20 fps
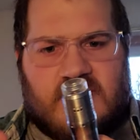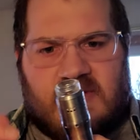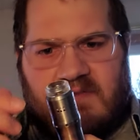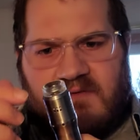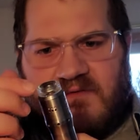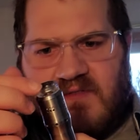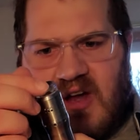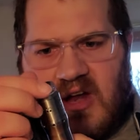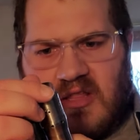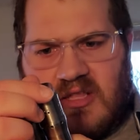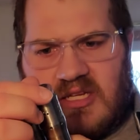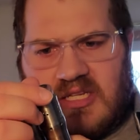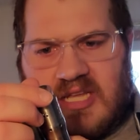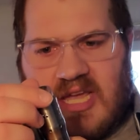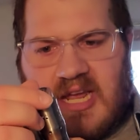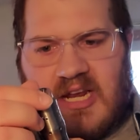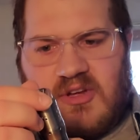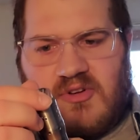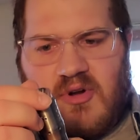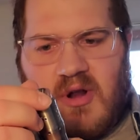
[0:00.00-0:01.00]
a fairly
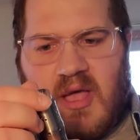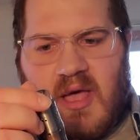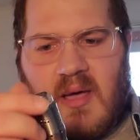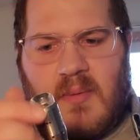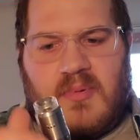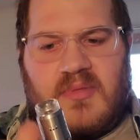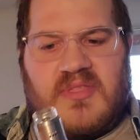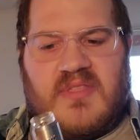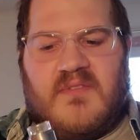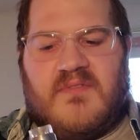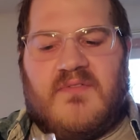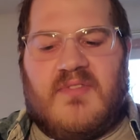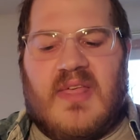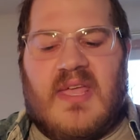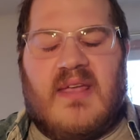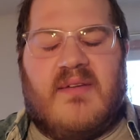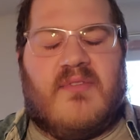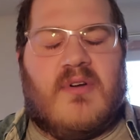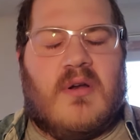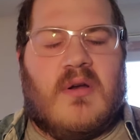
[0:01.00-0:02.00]
tight drop, but the
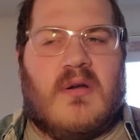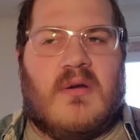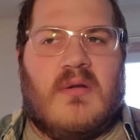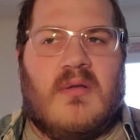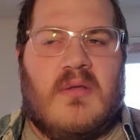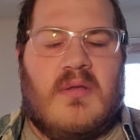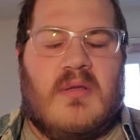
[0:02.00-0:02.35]
flavor